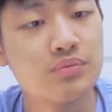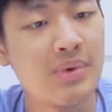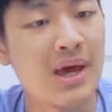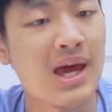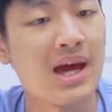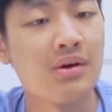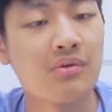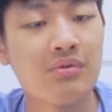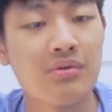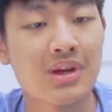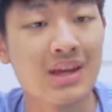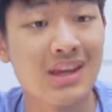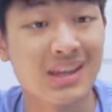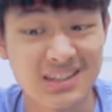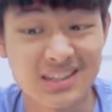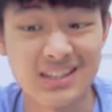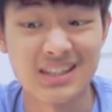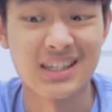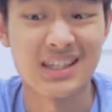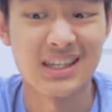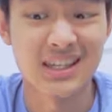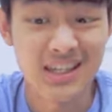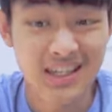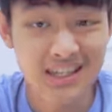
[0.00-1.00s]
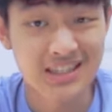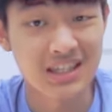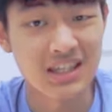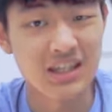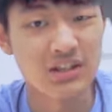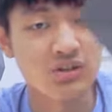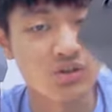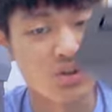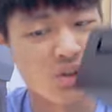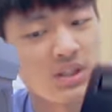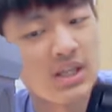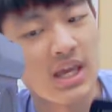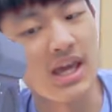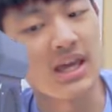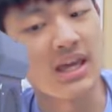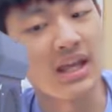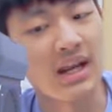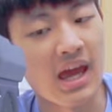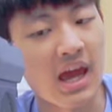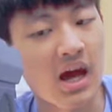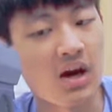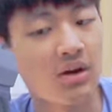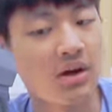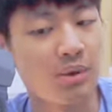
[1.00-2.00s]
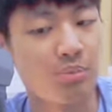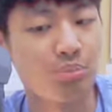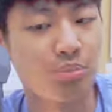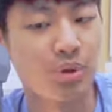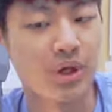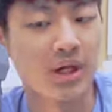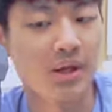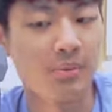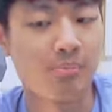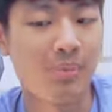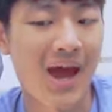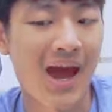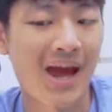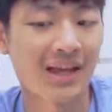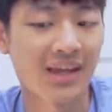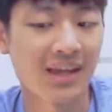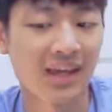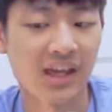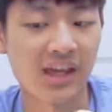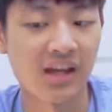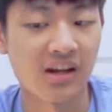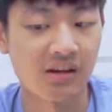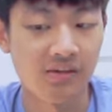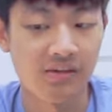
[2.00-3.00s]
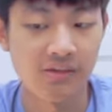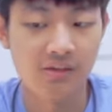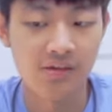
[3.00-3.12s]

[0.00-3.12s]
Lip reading: battery, it's easy to take it out and put it back in.